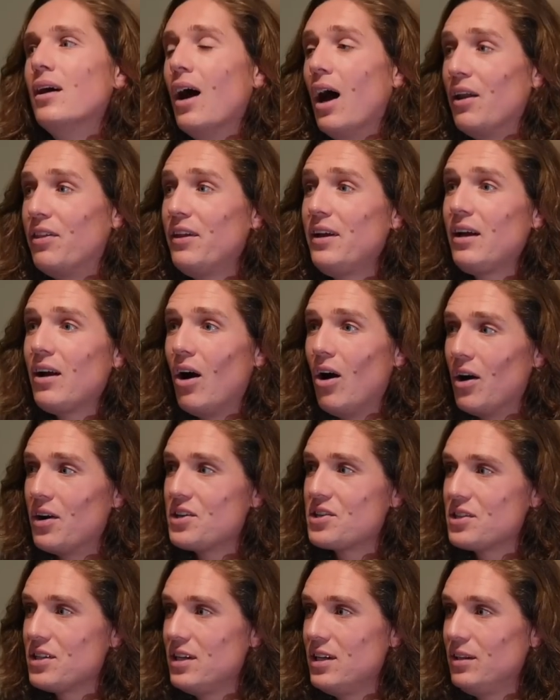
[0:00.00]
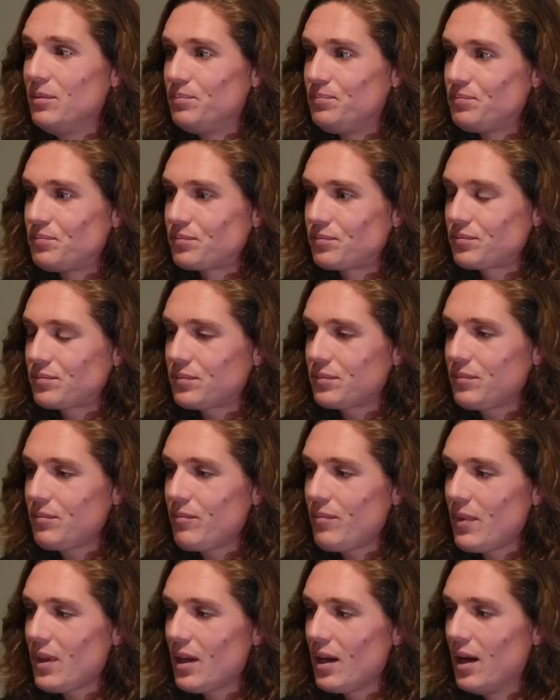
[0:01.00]
I think, honestly,
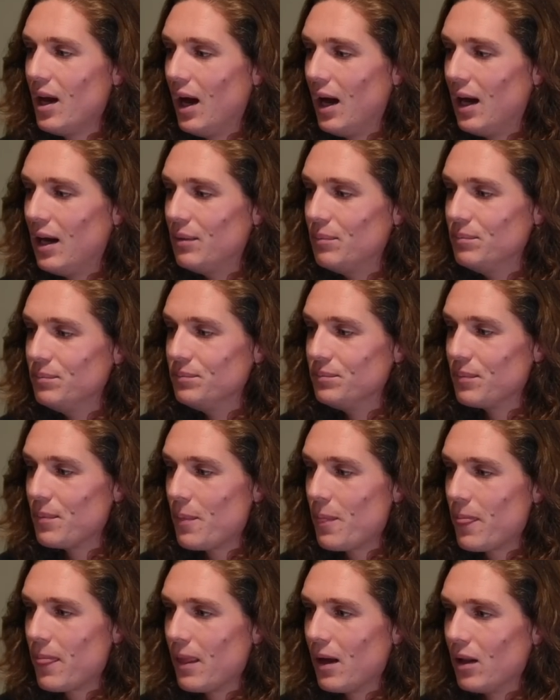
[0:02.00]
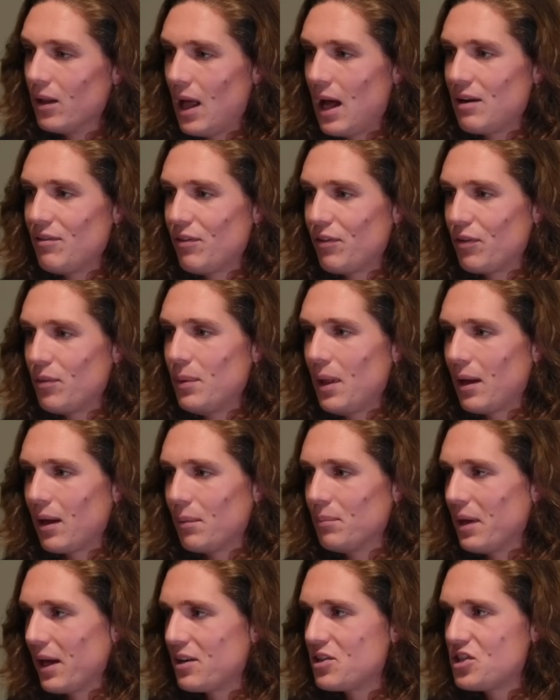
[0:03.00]
um, a lot of it for me,
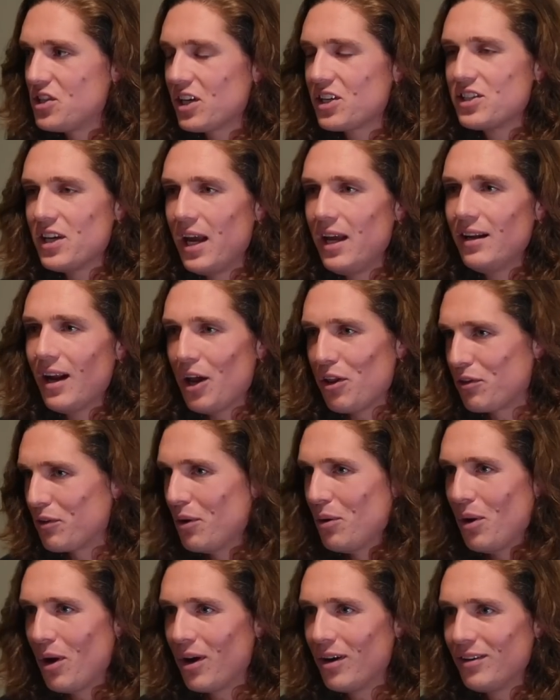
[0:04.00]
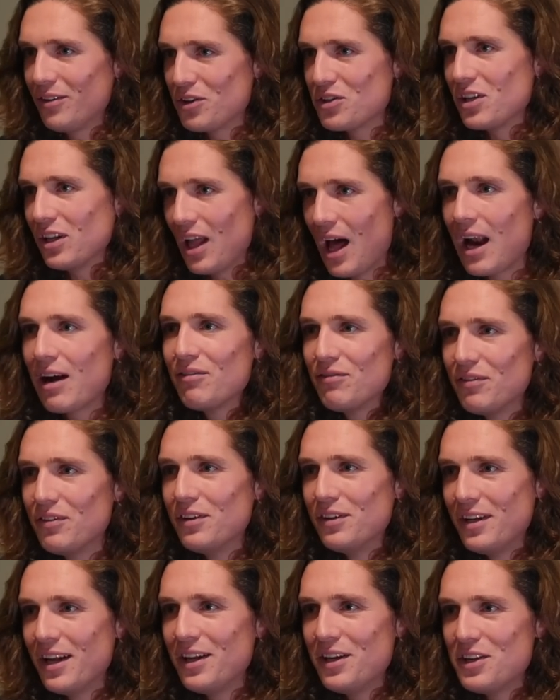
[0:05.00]
I'm like six eight, I throw hard. There's a lot
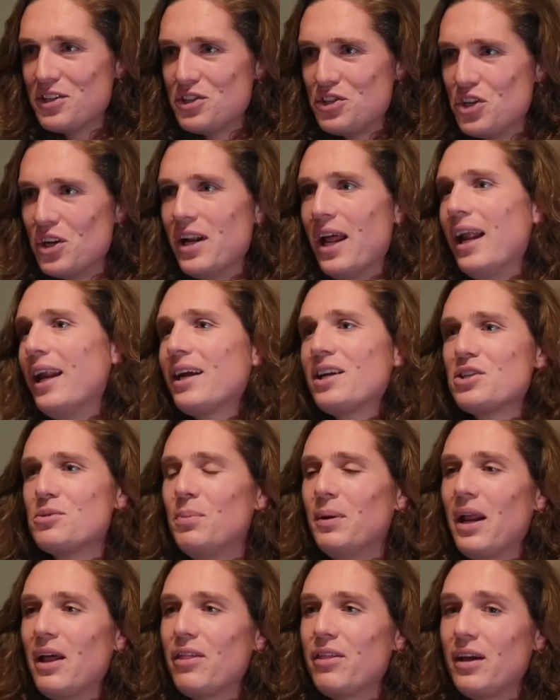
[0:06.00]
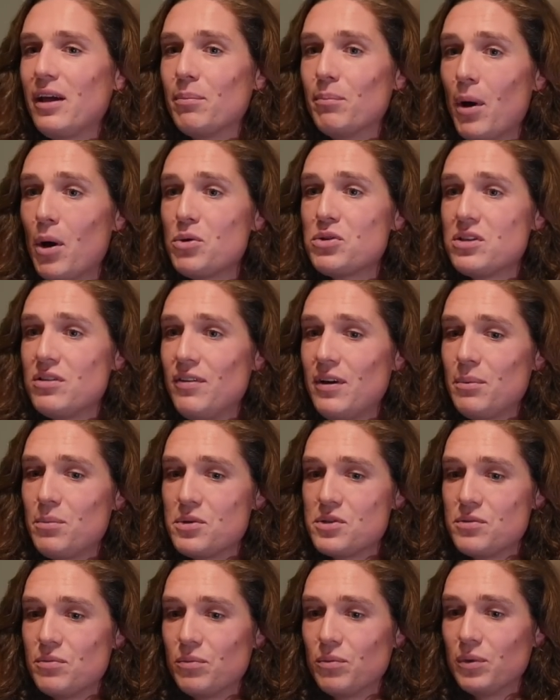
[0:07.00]
of it is genetics, yeah. but I think most of it
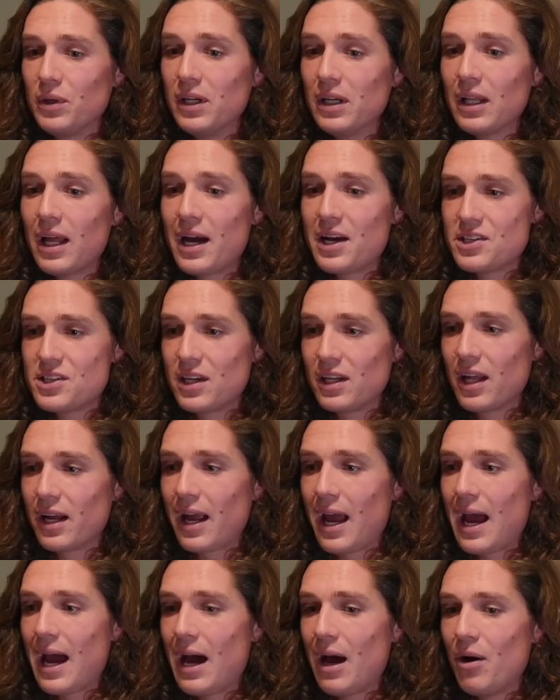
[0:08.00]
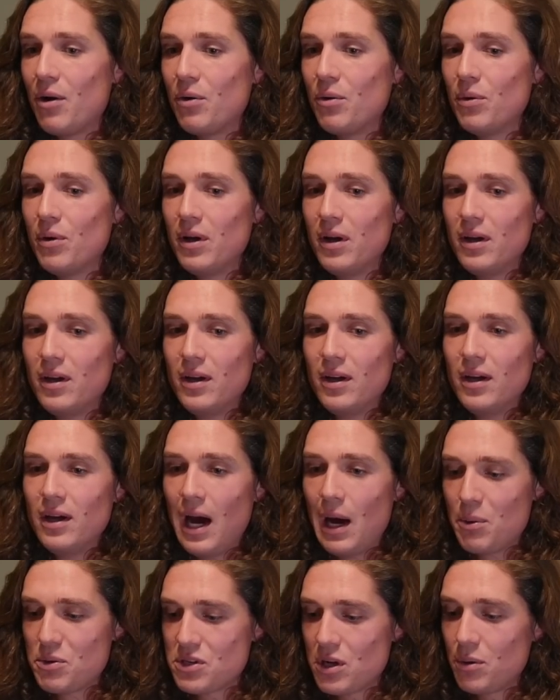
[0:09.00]
was realizing like how.
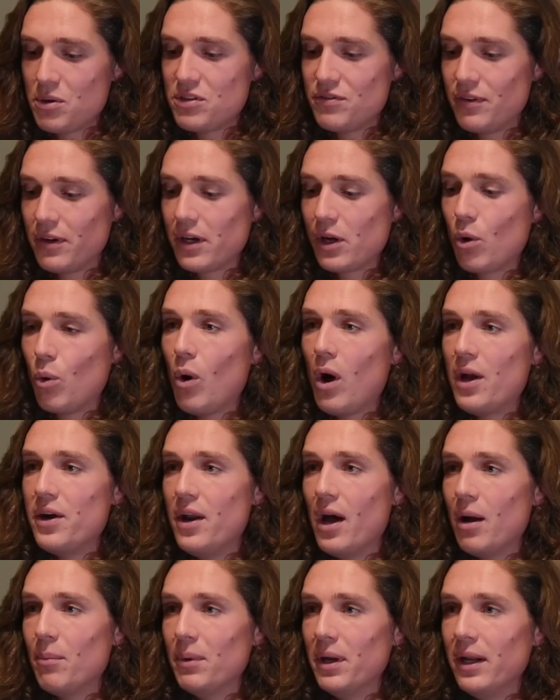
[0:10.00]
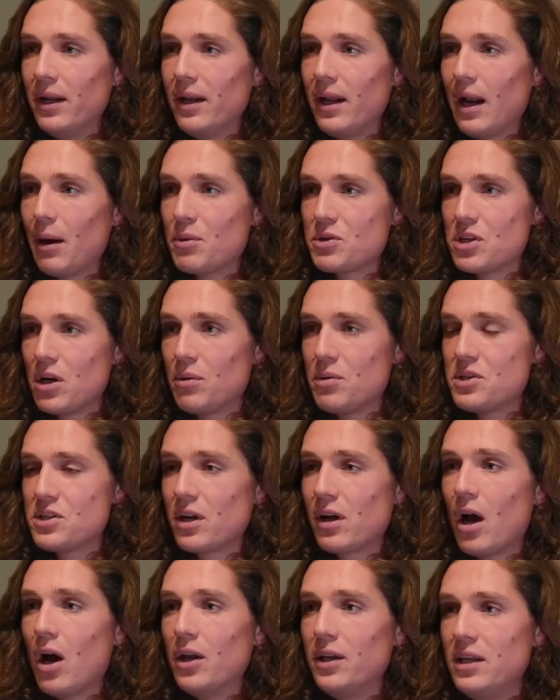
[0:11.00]
I was always very quad dominant and I was always
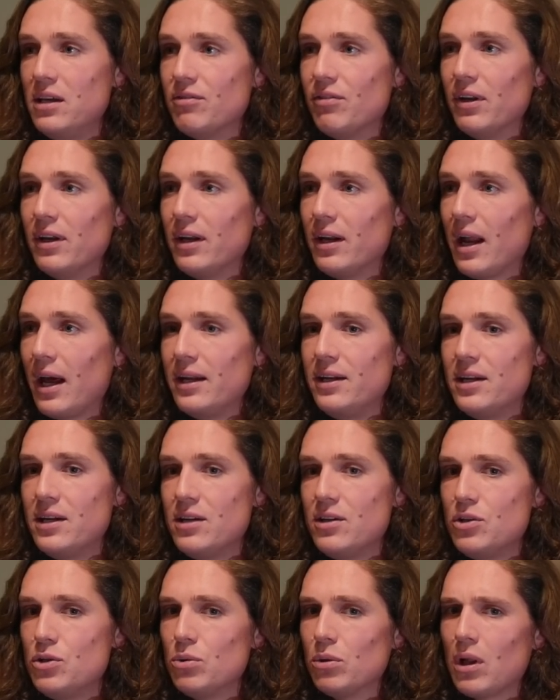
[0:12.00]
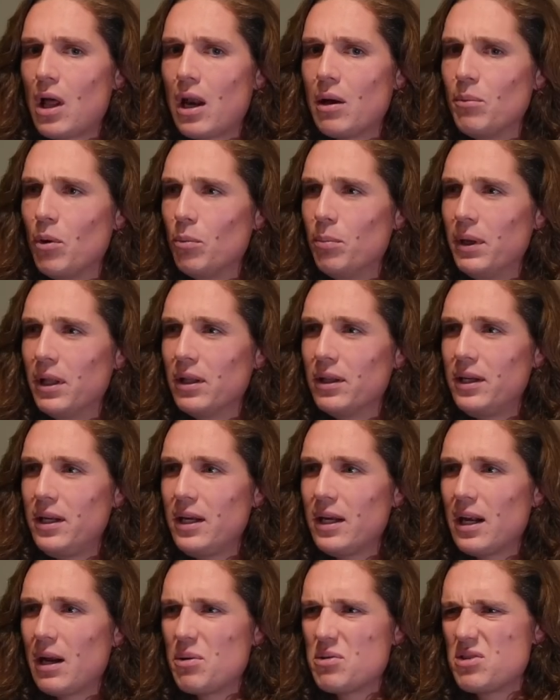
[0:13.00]
like uneven and I didn't do a lot of
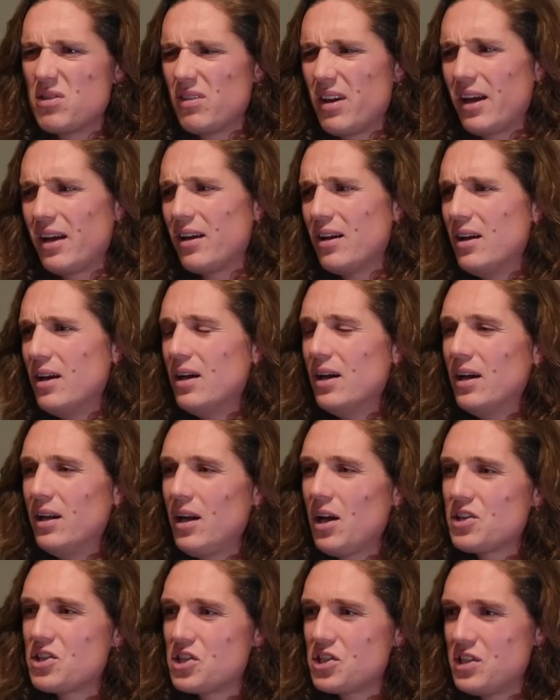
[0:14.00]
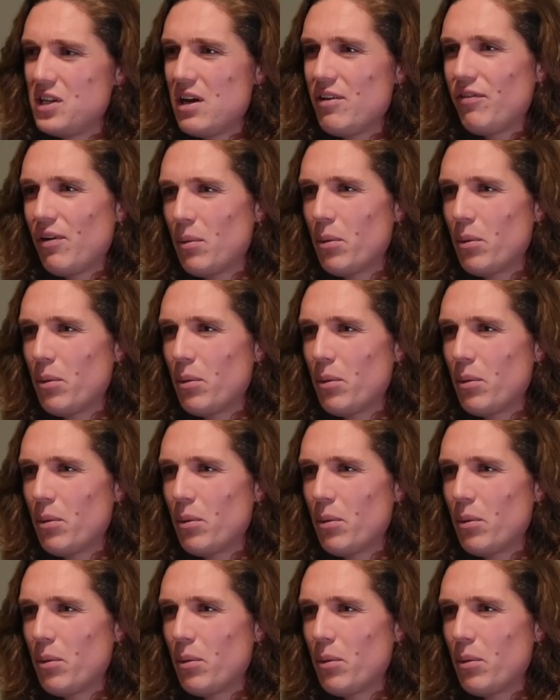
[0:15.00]
mobility and mm. I was like not stiff.